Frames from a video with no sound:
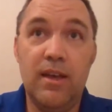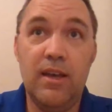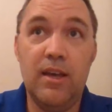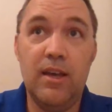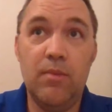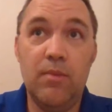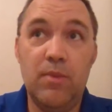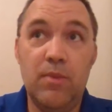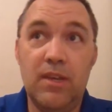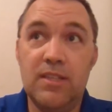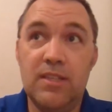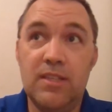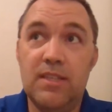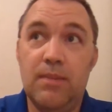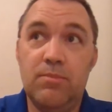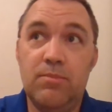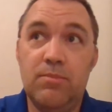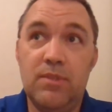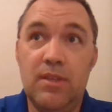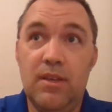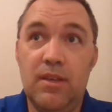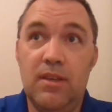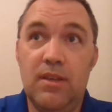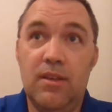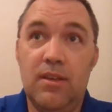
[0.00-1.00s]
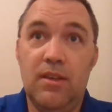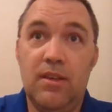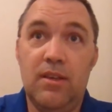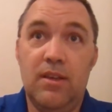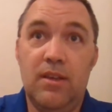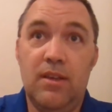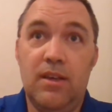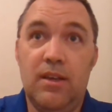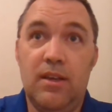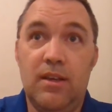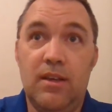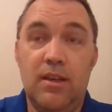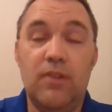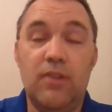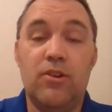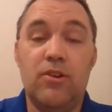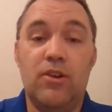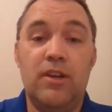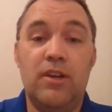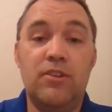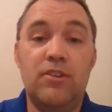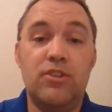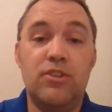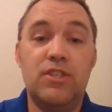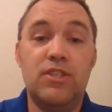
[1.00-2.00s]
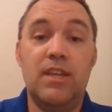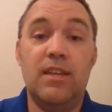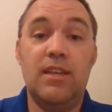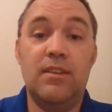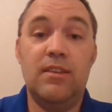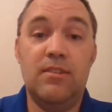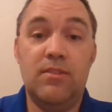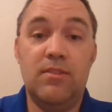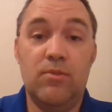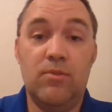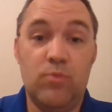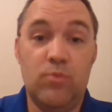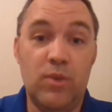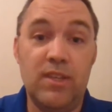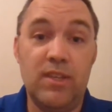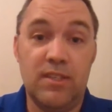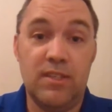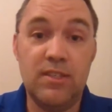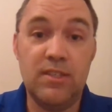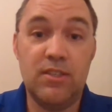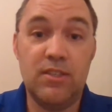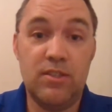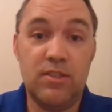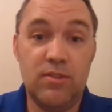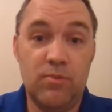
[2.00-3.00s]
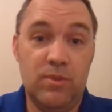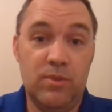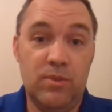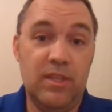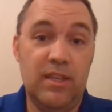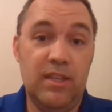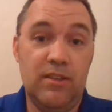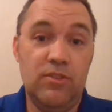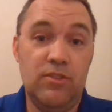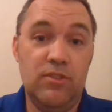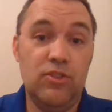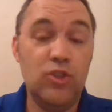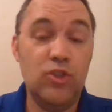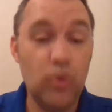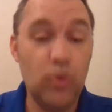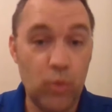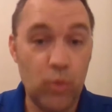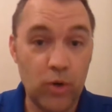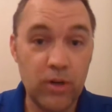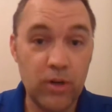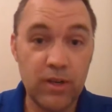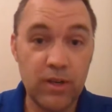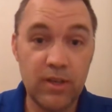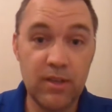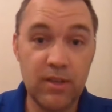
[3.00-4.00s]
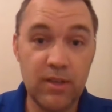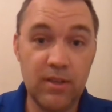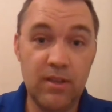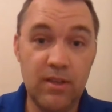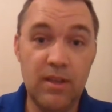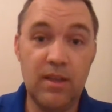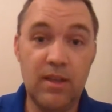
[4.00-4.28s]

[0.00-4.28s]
accept or understand risks related to work.